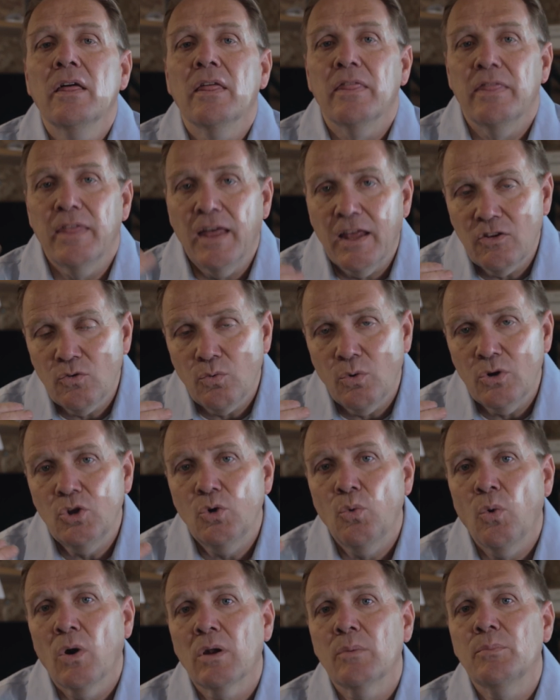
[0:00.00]
That's what
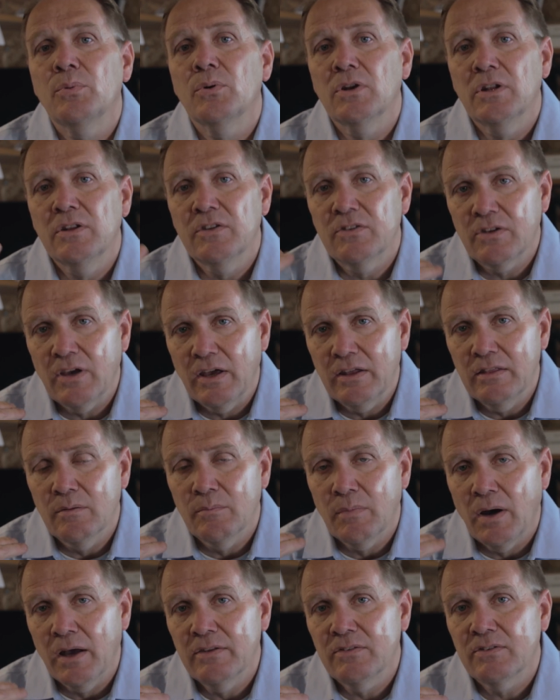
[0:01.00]
you want to put inside the
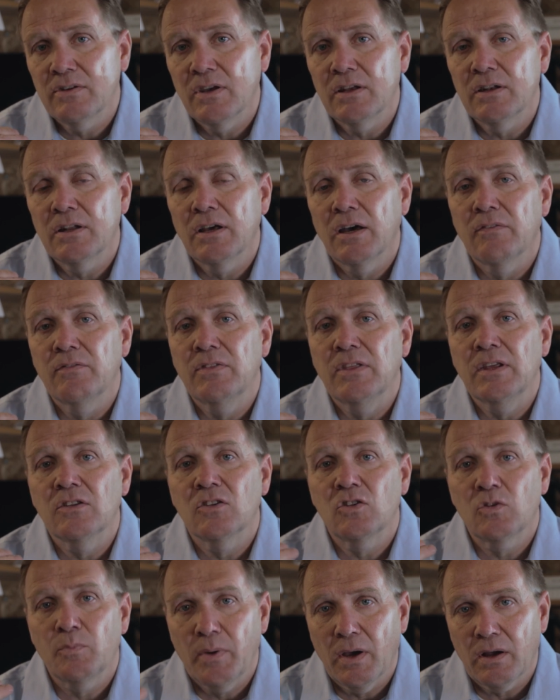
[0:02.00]
mindset of the
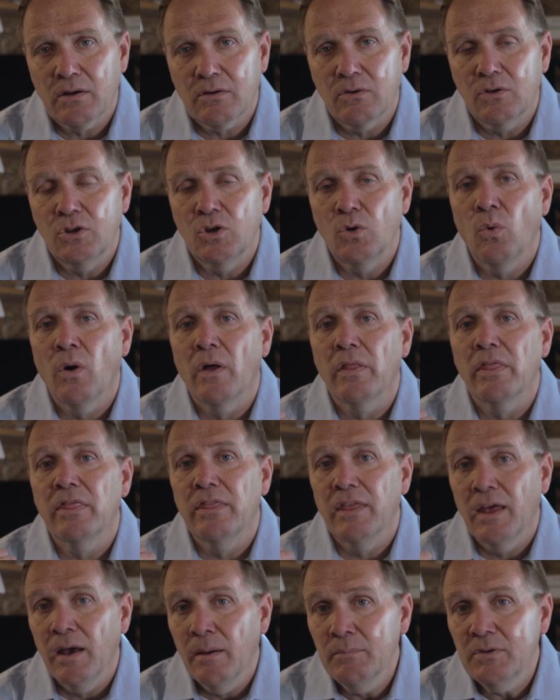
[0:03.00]
inspector. You want
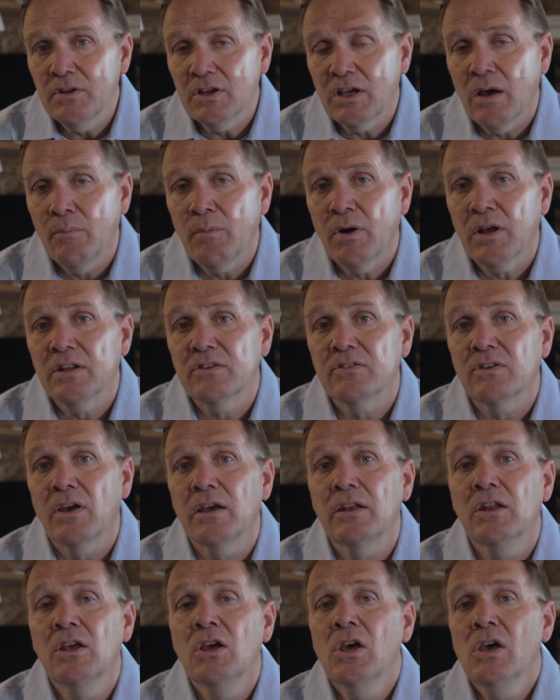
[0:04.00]
them to come on a
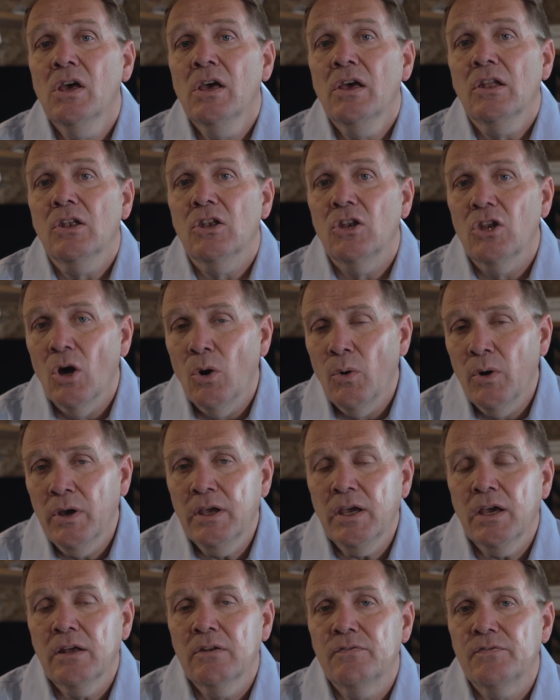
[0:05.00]
site
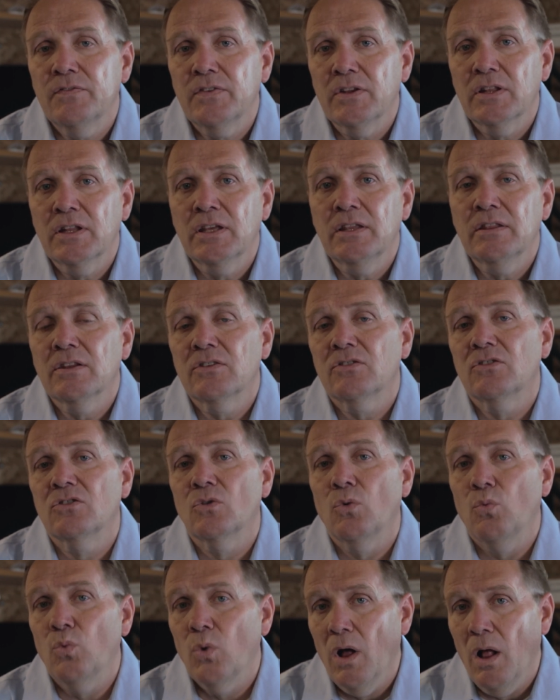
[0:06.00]
knowing and feeling this is
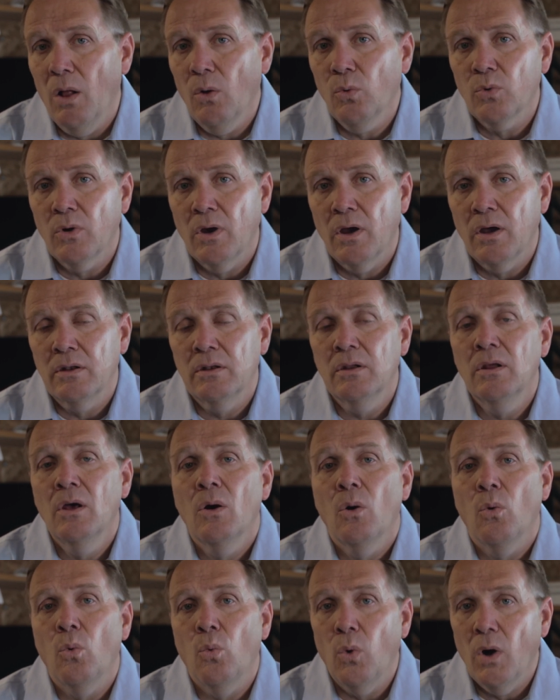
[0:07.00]
a well-run,
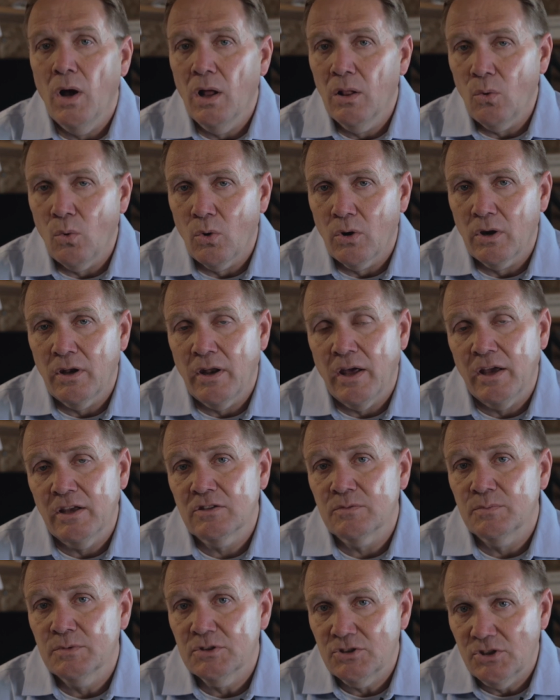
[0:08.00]

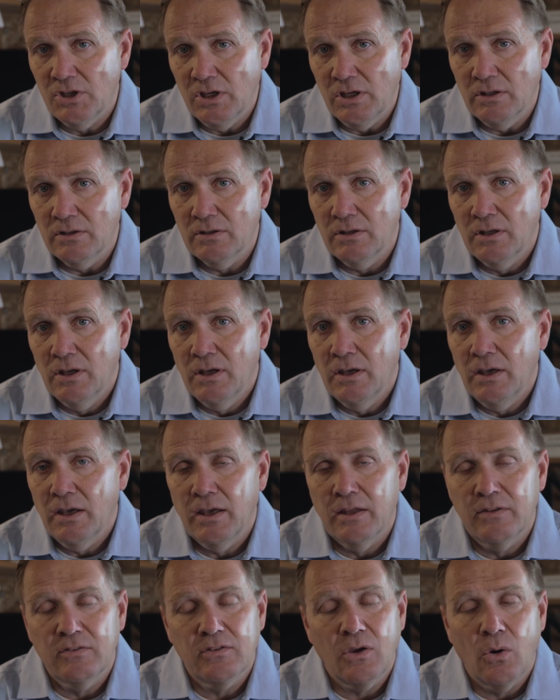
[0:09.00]
well-organized machine.
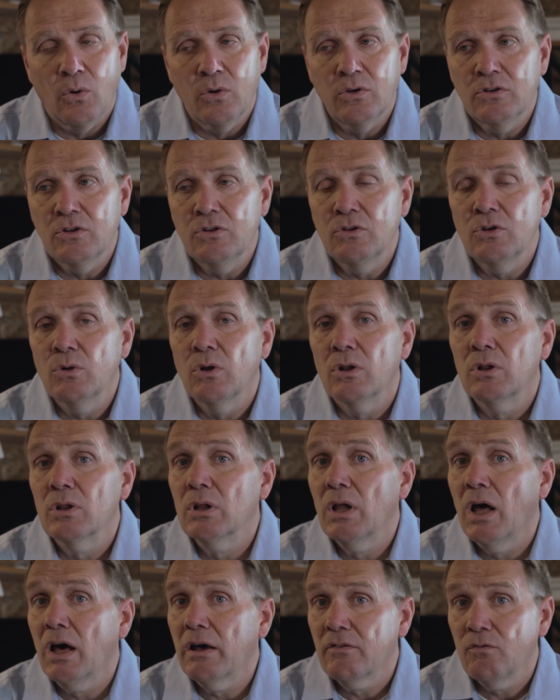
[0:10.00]
It's going to do a
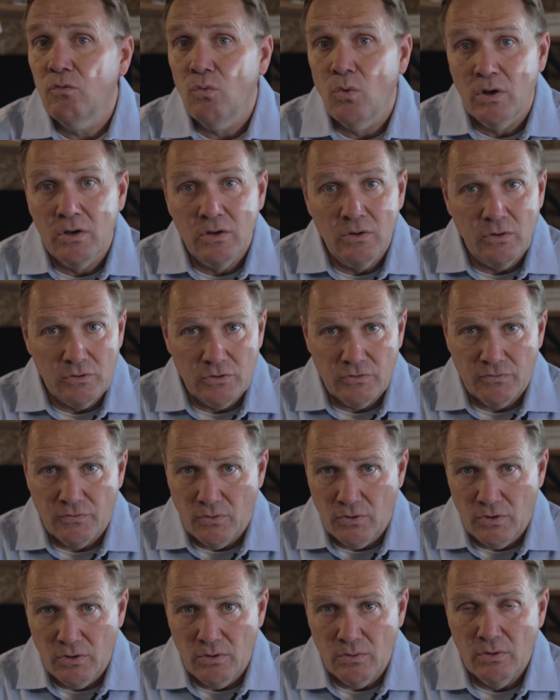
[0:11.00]
lot of wonders
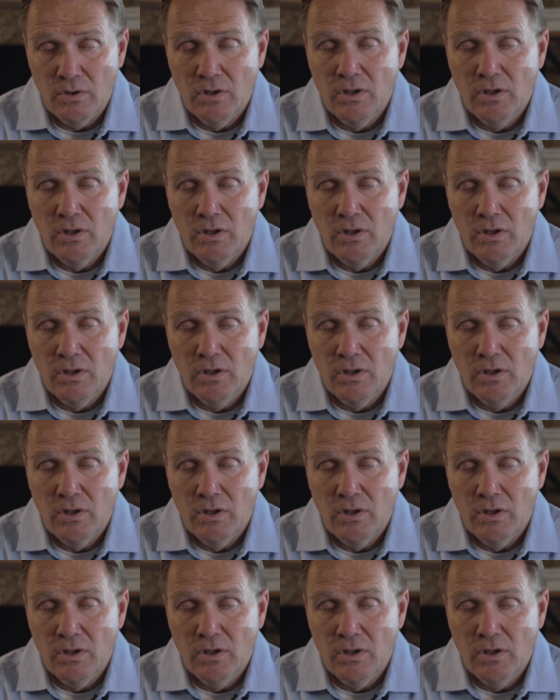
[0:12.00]
for you.